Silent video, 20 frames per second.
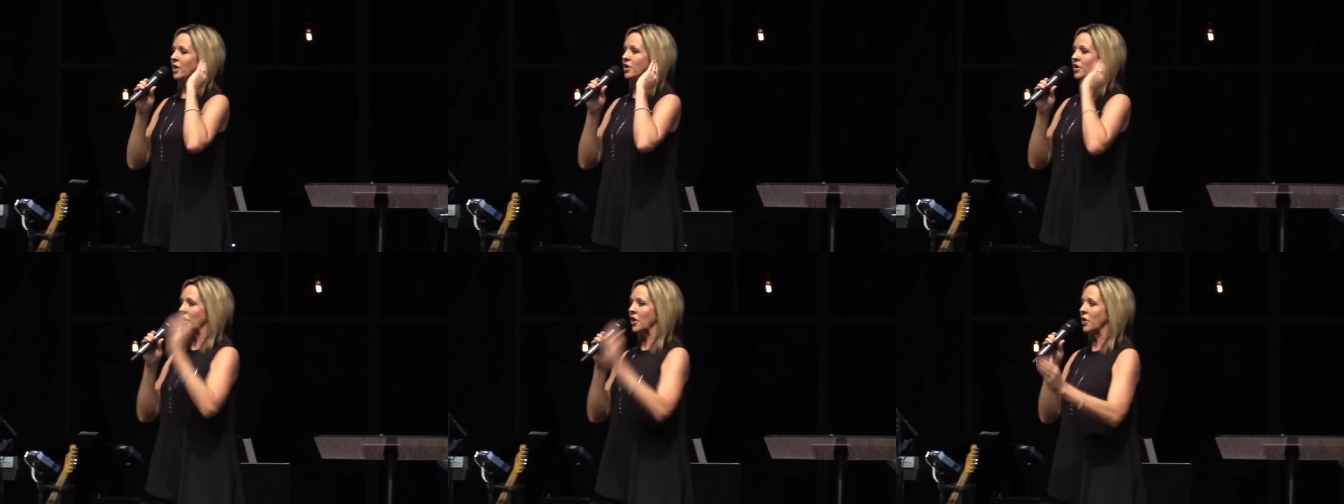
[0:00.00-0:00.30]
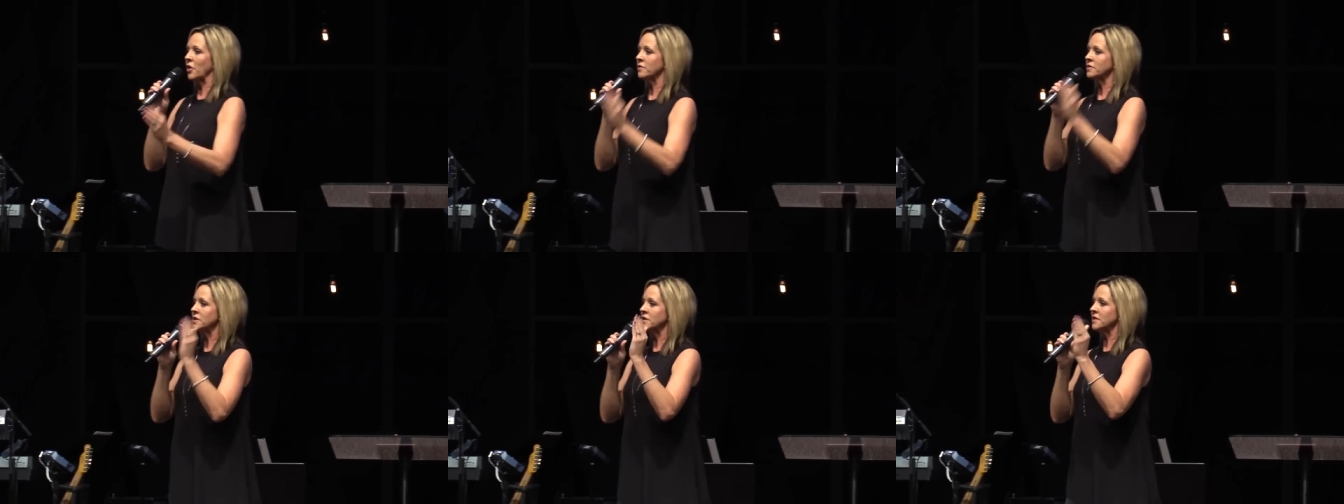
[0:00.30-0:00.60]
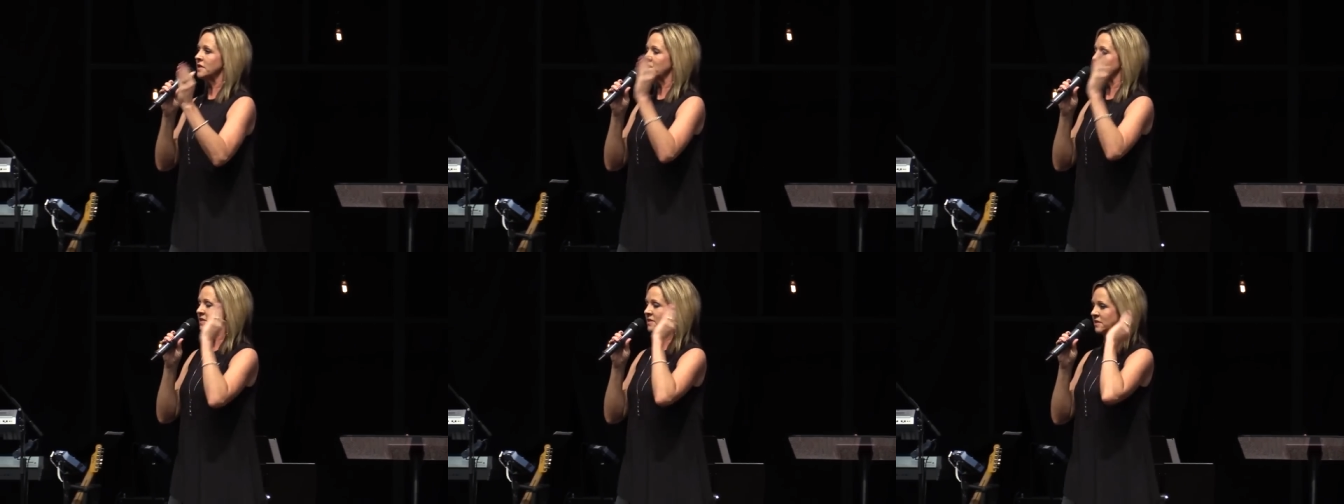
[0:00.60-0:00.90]
go to
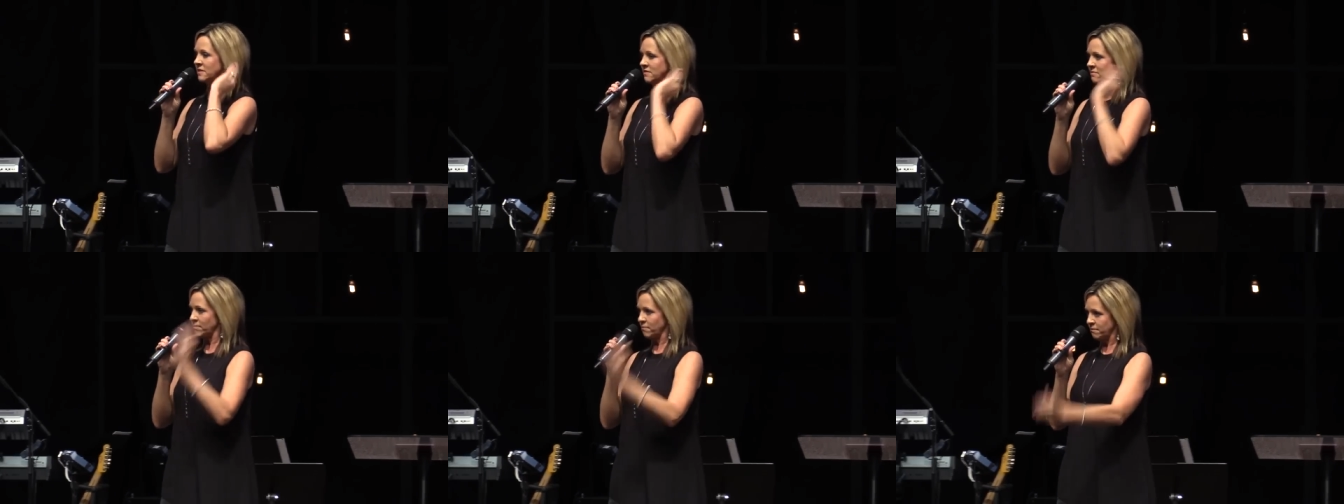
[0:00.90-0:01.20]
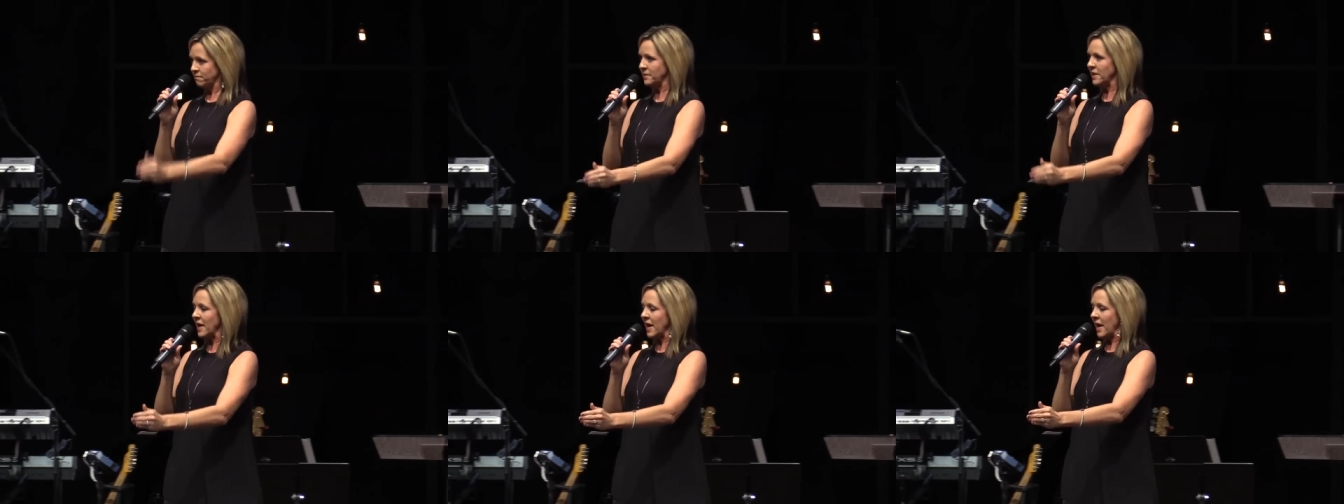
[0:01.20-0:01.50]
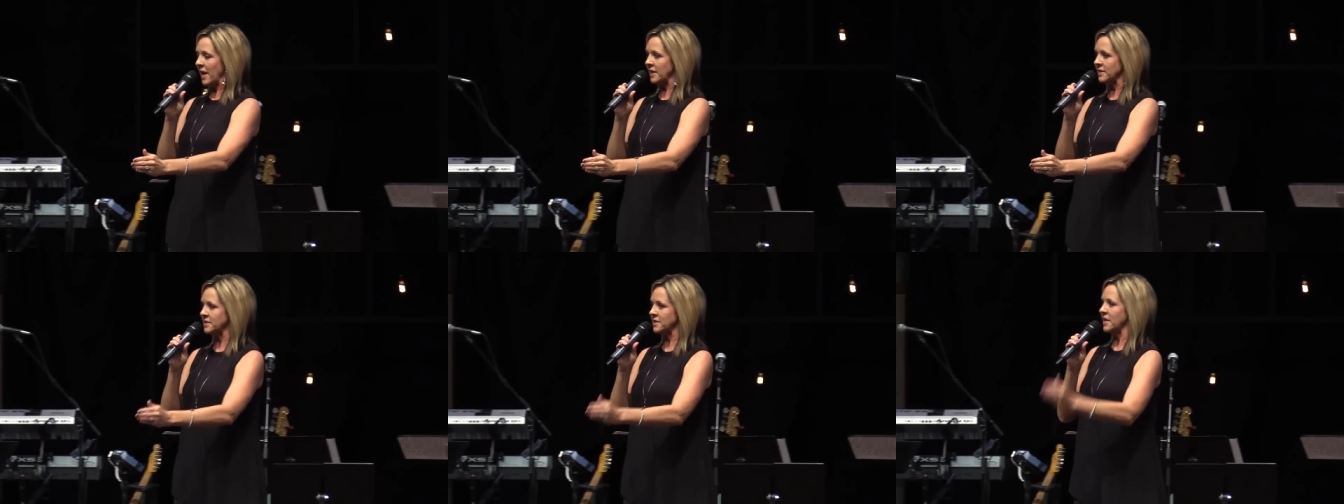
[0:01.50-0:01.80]
this
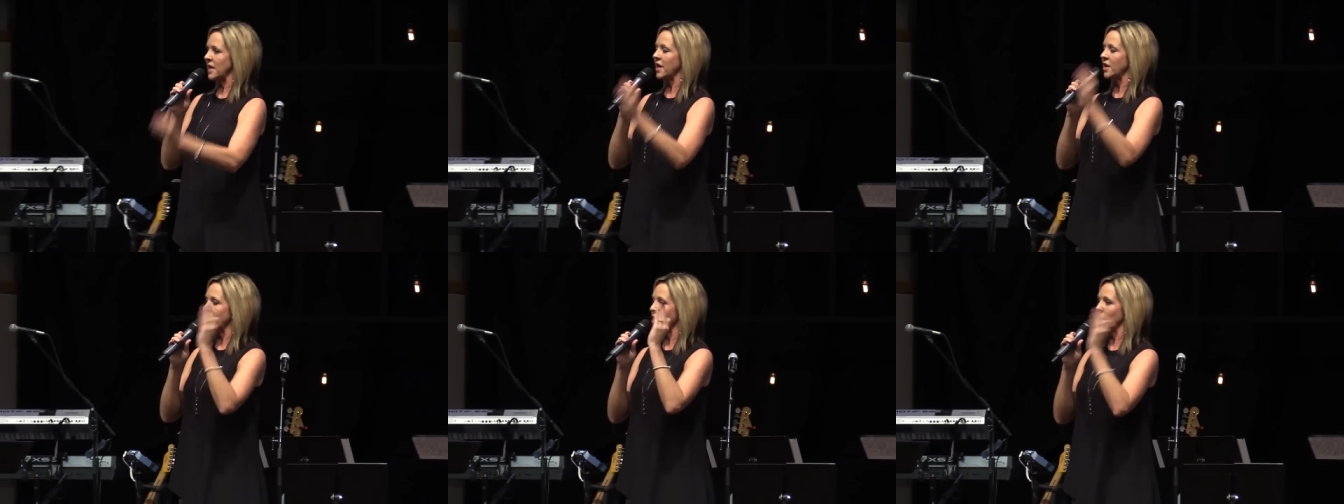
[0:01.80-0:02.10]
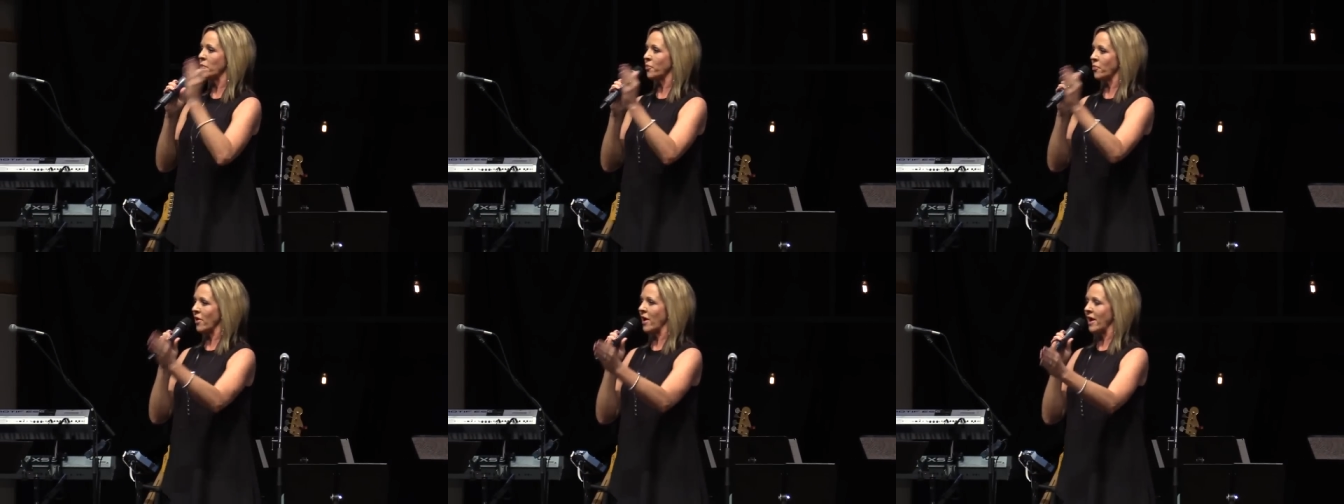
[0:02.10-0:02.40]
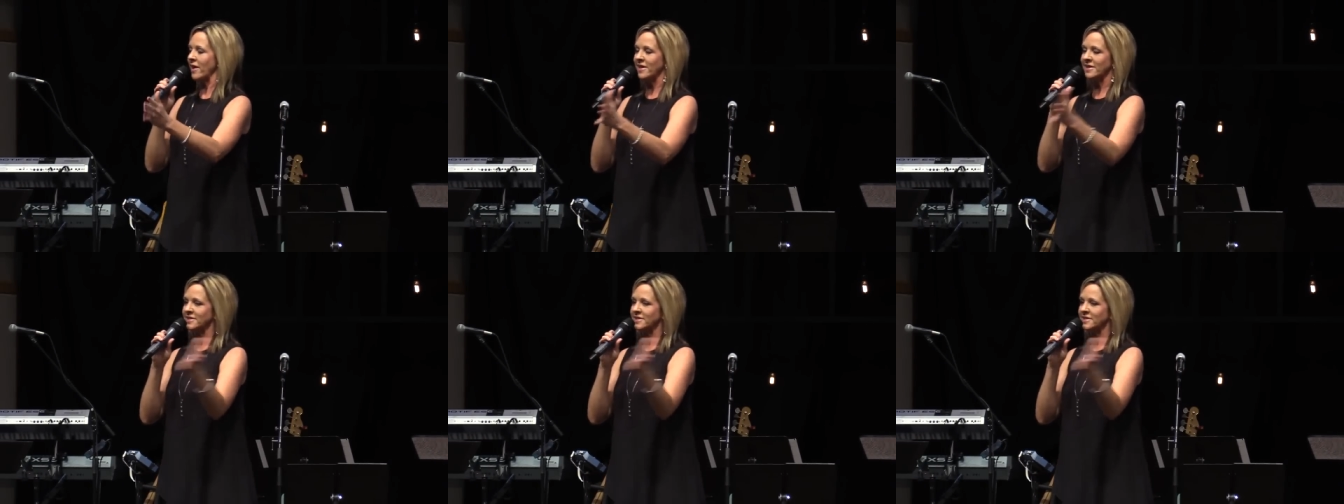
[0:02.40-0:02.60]
place and go pray.